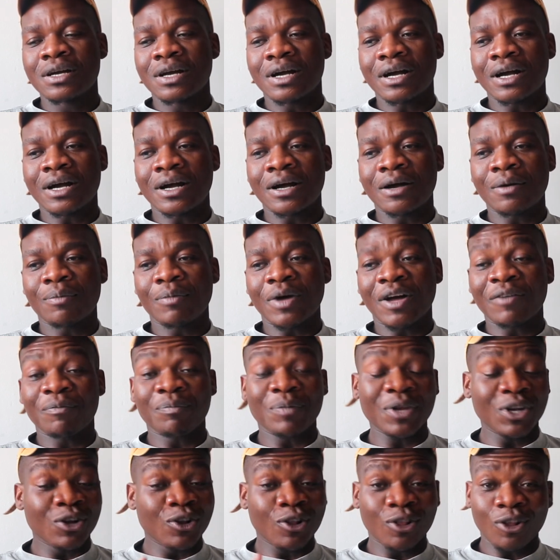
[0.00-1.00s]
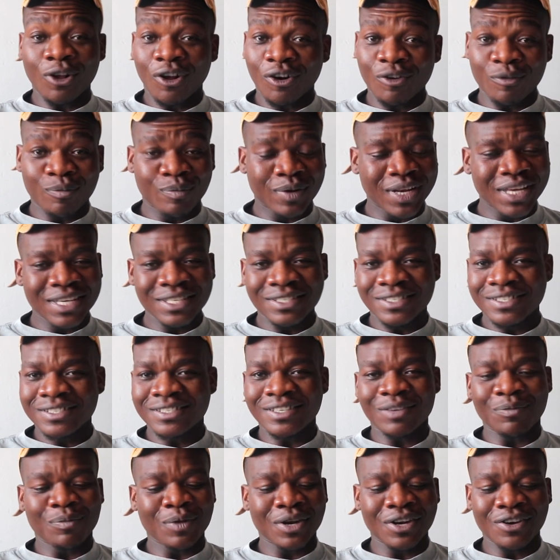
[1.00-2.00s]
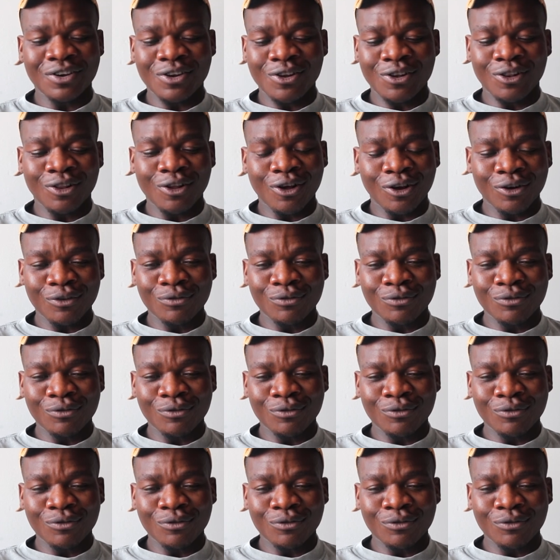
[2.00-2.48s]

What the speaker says: I've been in a lot of places, I've been in a lot